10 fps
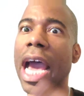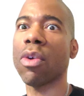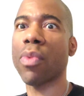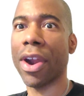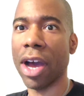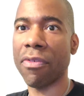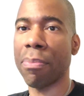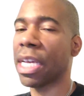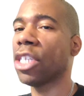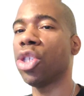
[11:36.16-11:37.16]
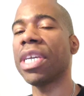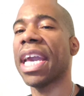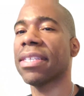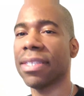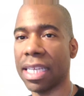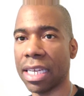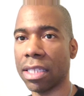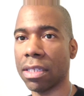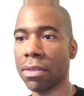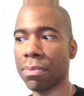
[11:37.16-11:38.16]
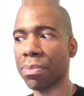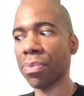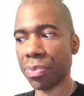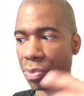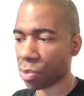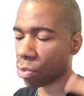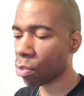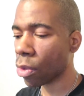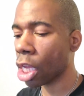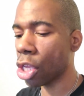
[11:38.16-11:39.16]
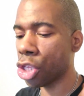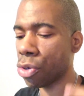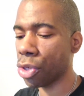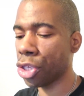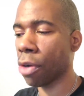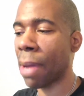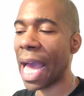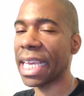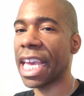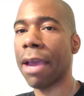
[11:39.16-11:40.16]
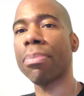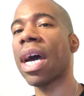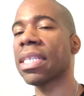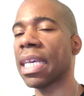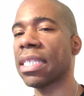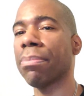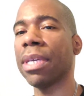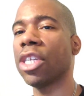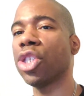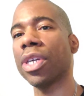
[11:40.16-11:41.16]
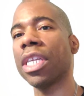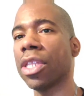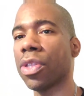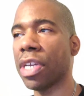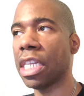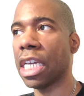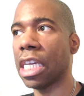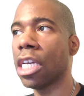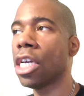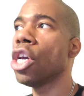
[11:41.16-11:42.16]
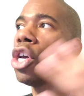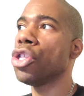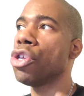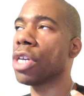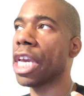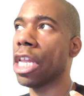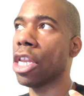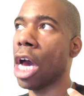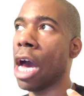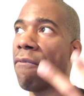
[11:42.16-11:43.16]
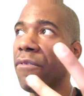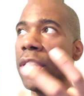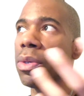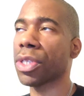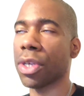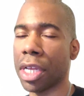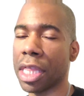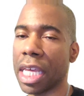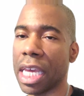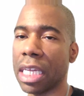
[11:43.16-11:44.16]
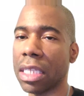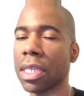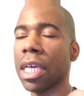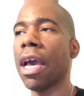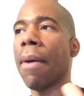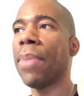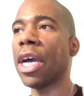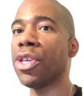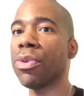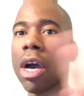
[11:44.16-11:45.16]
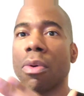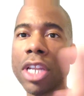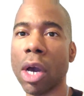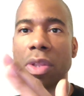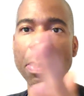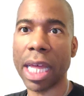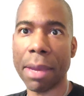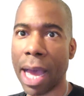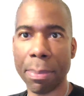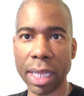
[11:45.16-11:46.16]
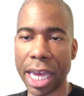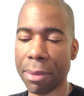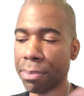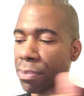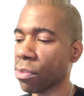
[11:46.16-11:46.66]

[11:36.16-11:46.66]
not aware of it because you can't see it. You, your mind can't process it because you're in the 3D. You can um, feel certain things, but you don't know the play by play.